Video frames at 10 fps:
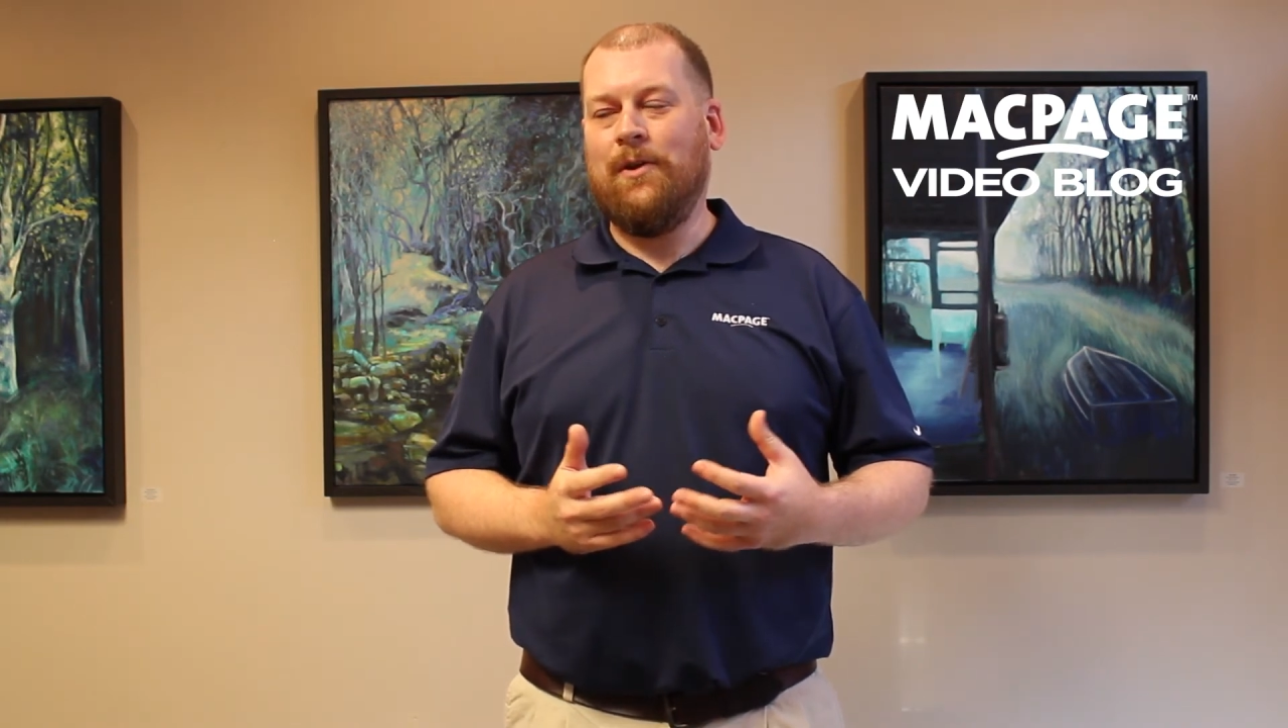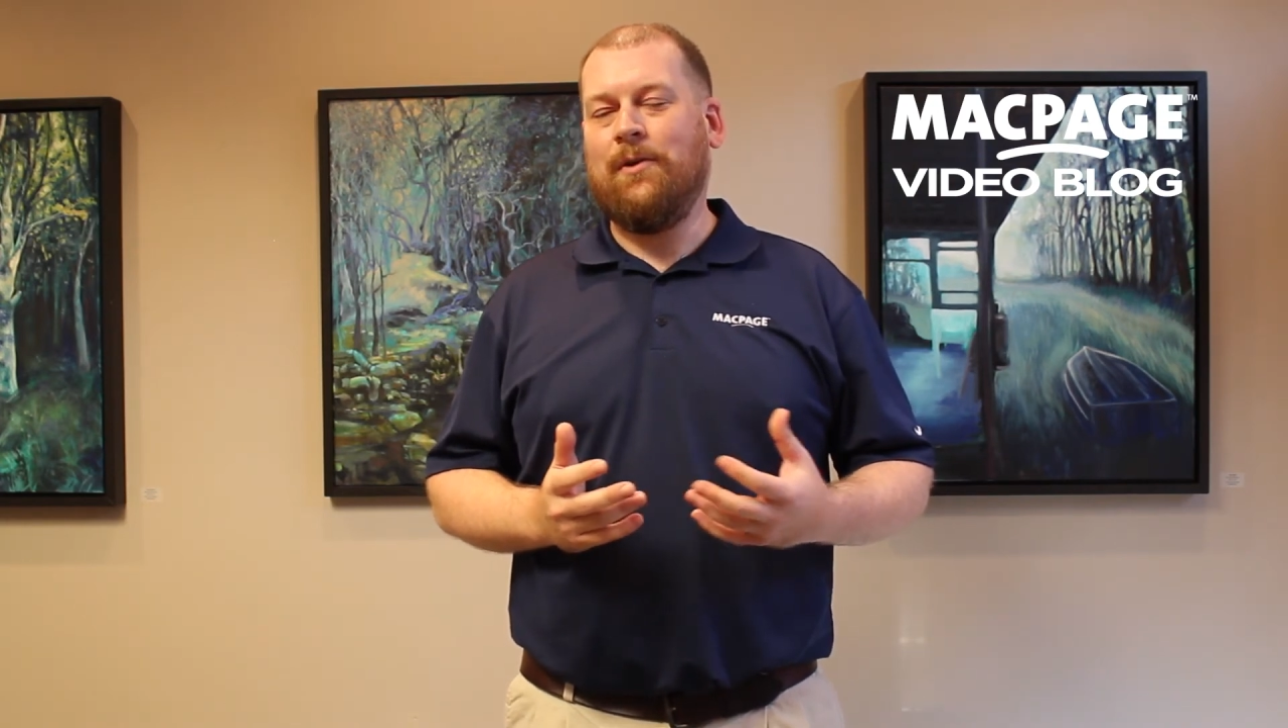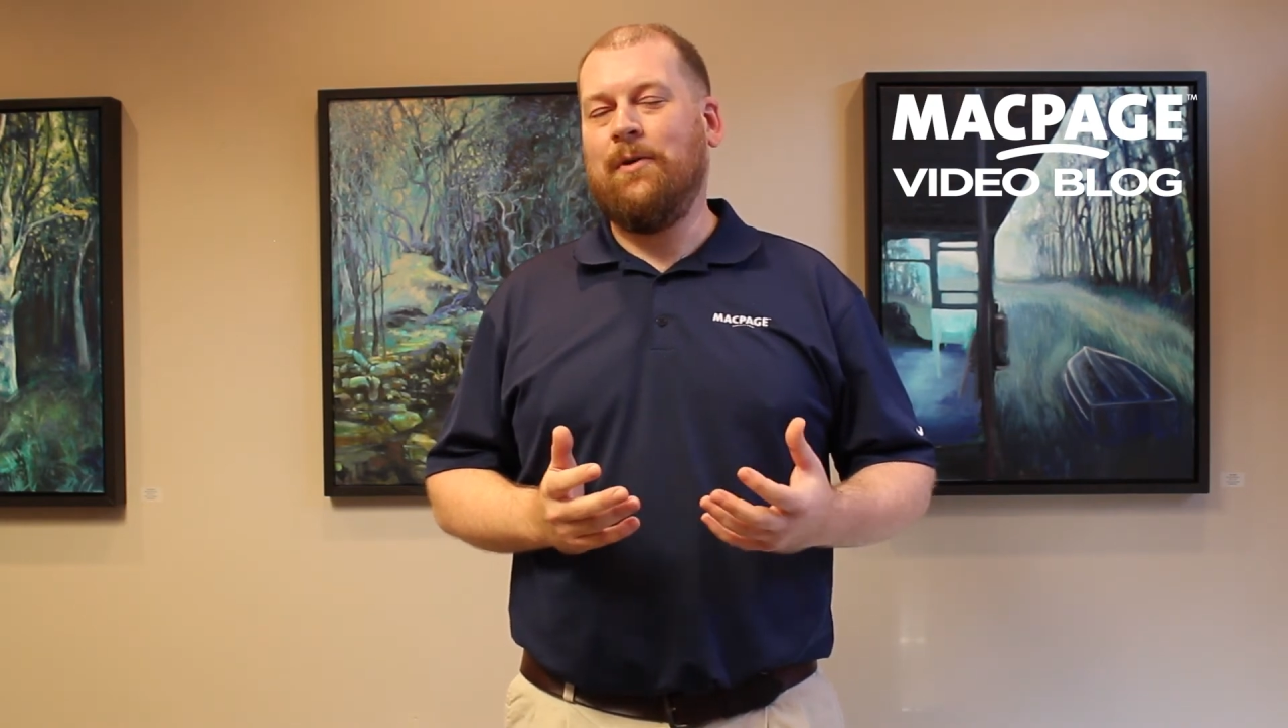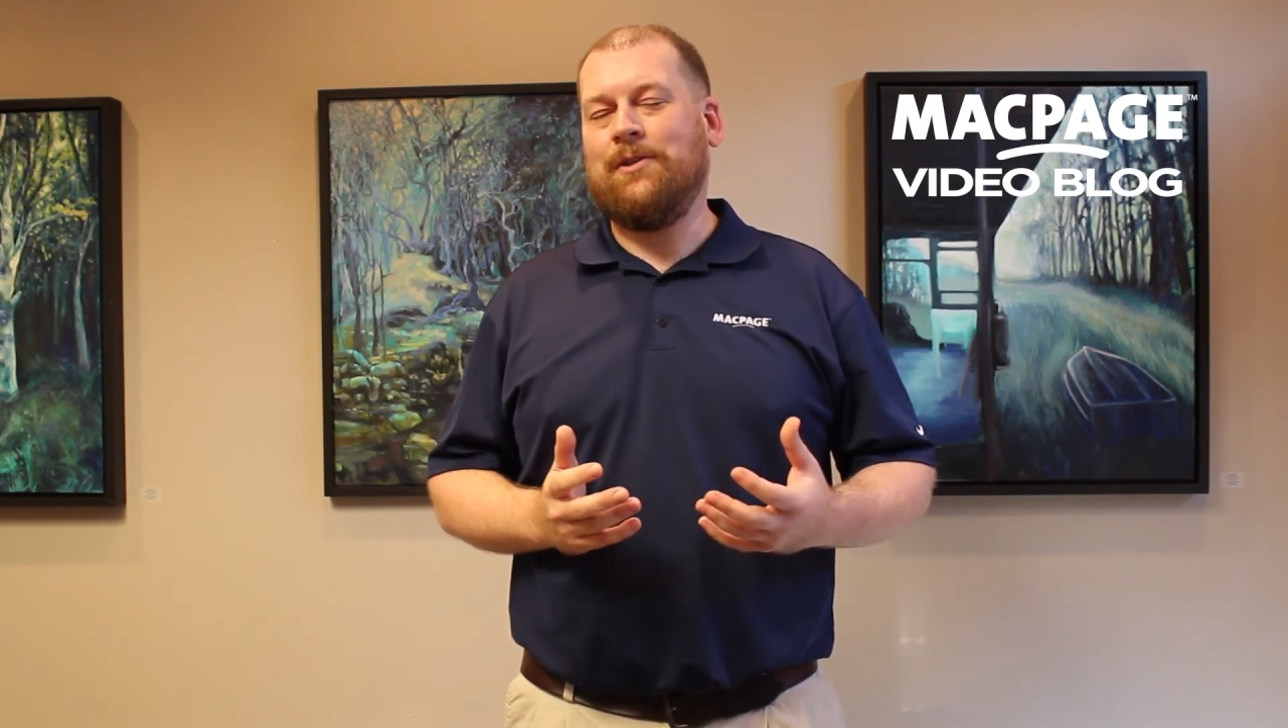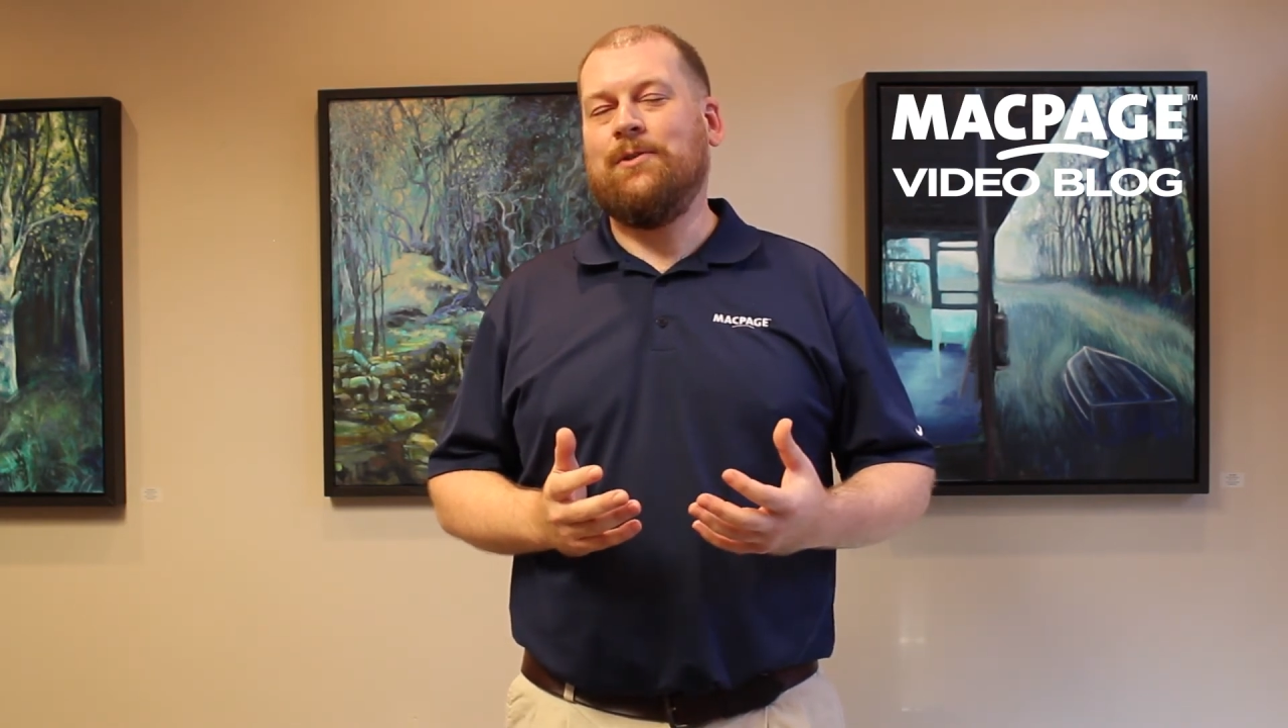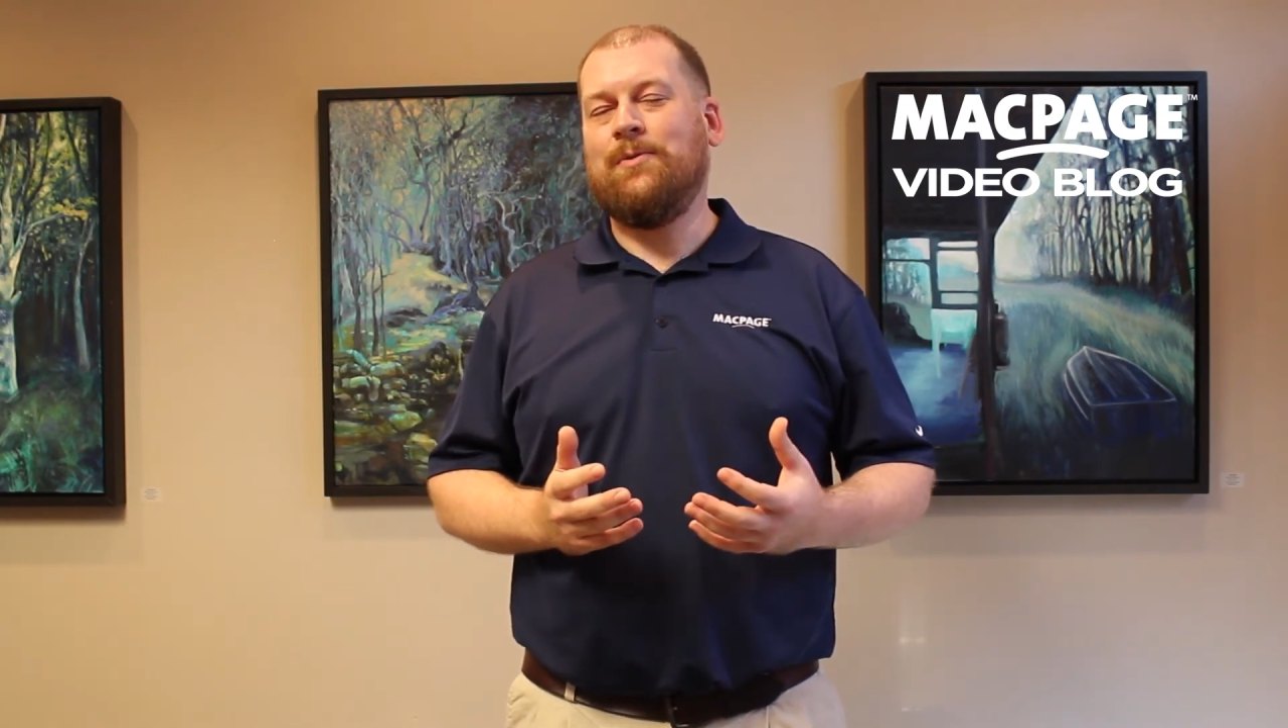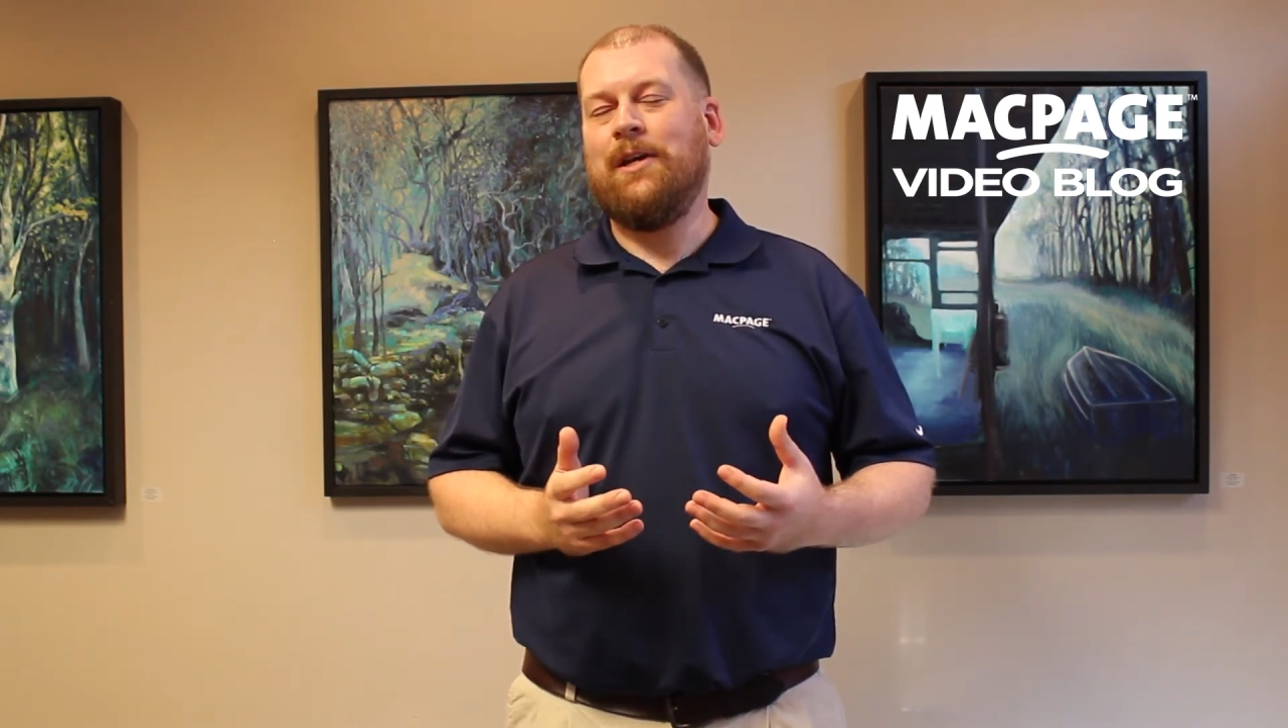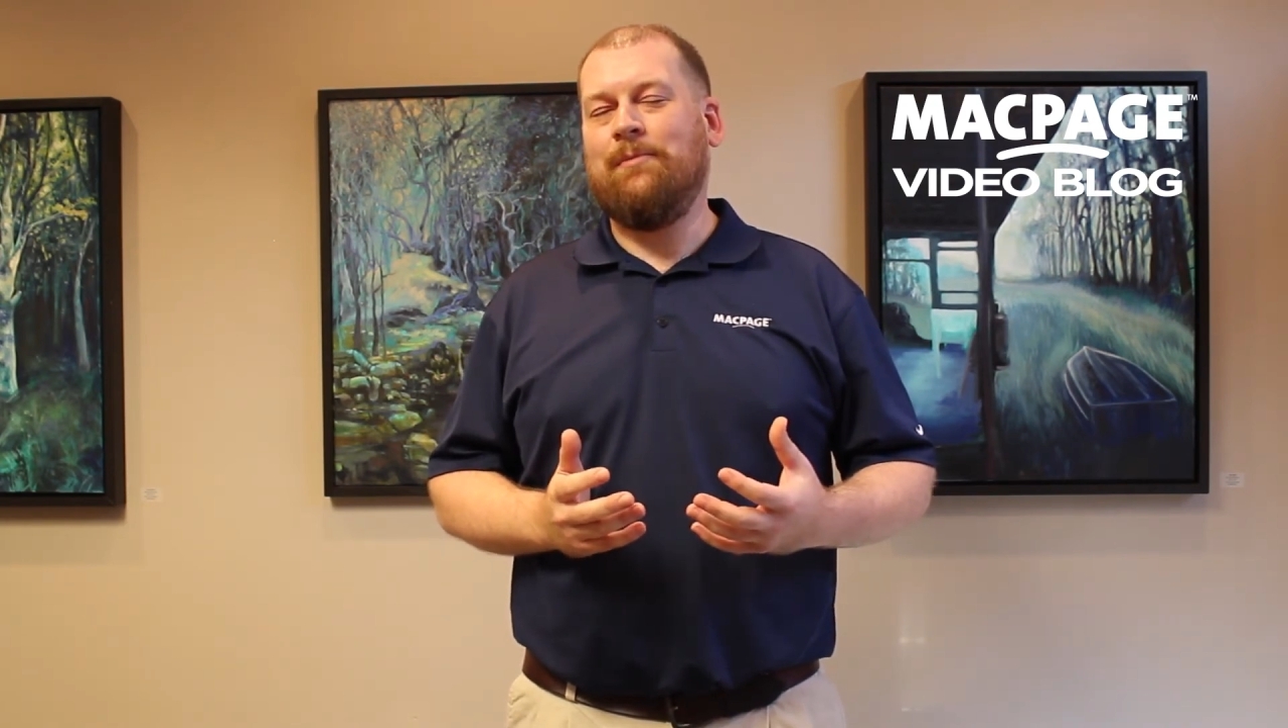of the questions we